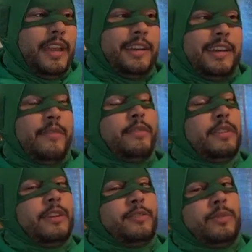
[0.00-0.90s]
had a
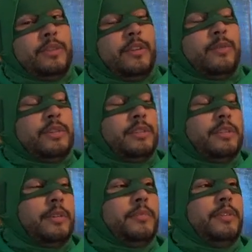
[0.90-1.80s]
conversation with John Wesley
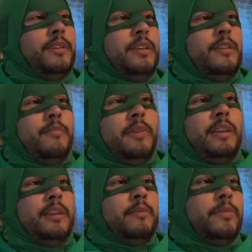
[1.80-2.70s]
Shipp,
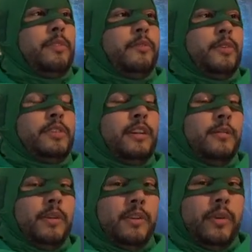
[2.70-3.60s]
meeting him for the first
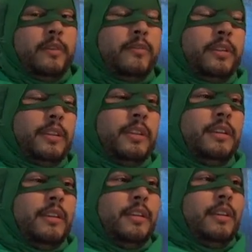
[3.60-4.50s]
time at Greater Philly.
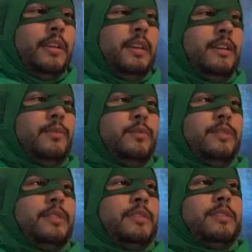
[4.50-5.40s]
It
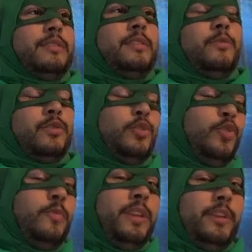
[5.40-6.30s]
was
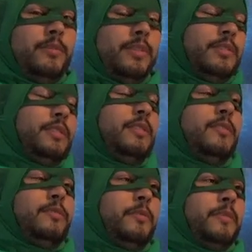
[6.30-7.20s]
cool meeting him because, you
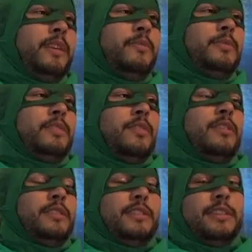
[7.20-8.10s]
know, for me it was
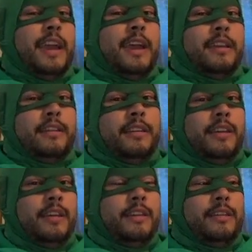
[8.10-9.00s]
Dawson's dad,
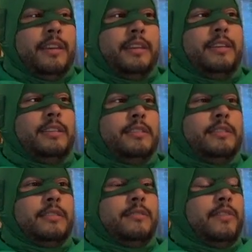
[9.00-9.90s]
and then
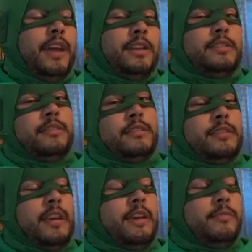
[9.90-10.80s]
he's Flash's
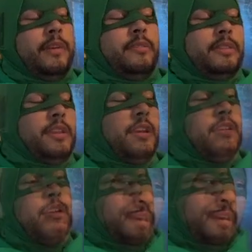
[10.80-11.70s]
dad, Barry's dad.
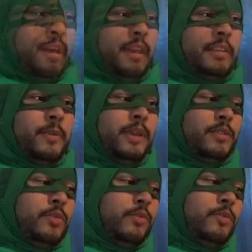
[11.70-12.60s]
I explained
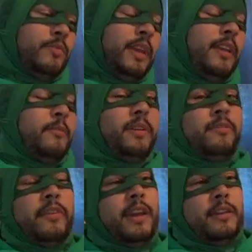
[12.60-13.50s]
to him that I've been a
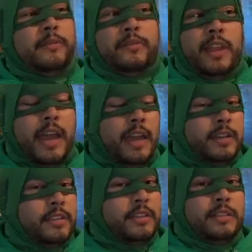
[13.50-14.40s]
fan of the
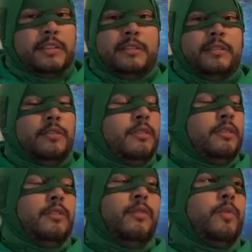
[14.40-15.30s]
Flash since
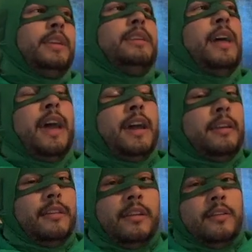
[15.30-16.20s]
a wee
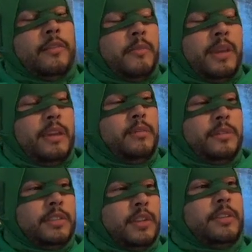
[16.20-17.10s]
lad. For me it was
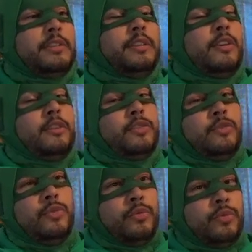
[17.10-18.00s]
a Justice League
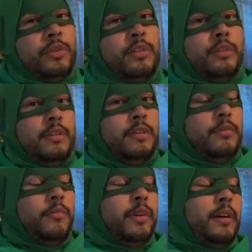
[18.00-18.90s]
cartoon,
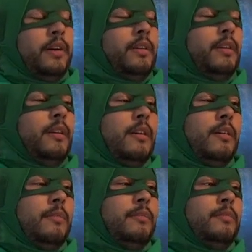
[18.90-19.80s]
but
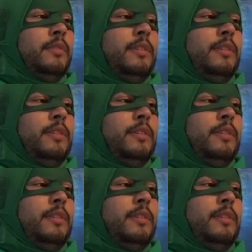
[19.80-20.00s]
I